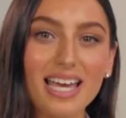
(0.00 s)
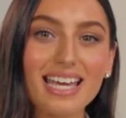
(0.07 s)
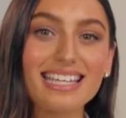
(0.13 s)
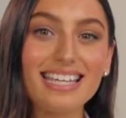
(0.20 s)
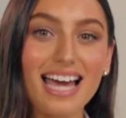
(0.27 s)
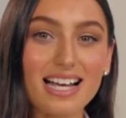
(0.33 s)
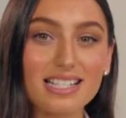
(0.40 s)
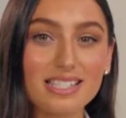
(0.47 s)

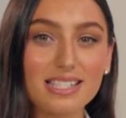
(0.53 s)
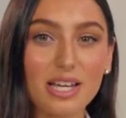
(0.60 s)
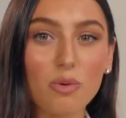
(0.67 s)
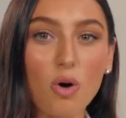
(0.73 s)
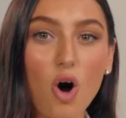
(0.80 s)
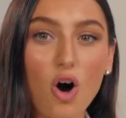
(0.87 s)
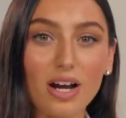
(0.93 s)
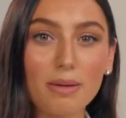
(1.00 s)
Yes, it
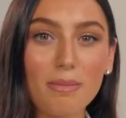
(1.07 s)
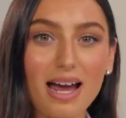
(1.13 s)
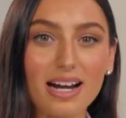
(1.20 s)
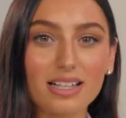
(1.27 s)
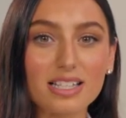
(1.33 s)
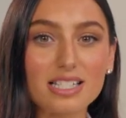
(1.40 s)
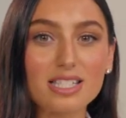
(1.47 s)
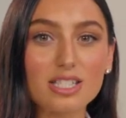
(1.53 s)
will
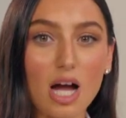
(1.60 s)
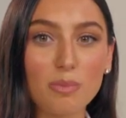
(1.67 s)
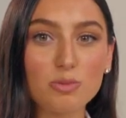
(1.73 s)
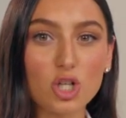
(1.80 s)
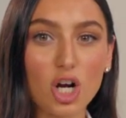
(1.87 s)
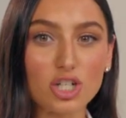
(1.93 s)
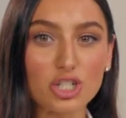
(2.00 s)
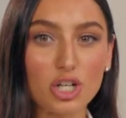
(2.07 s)
automatically stop
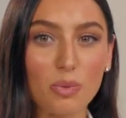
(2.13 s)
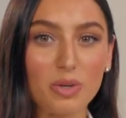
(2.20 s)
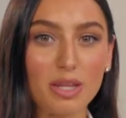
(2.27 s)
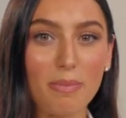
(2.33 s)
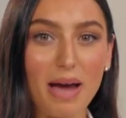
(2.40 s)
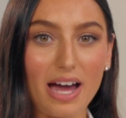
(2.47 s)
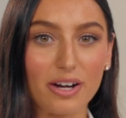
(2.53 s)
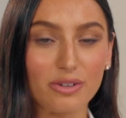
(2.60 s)
charging when the
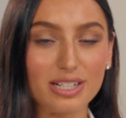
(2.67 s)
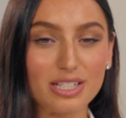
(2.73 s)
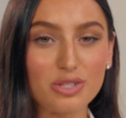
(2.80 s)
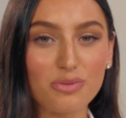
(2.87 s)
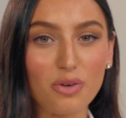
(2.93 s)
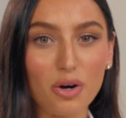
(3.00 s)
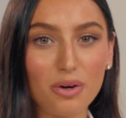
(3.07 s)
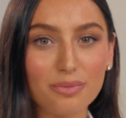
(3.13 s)
battery is
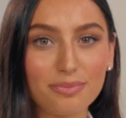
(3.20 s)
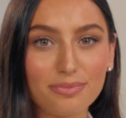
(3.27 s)
full.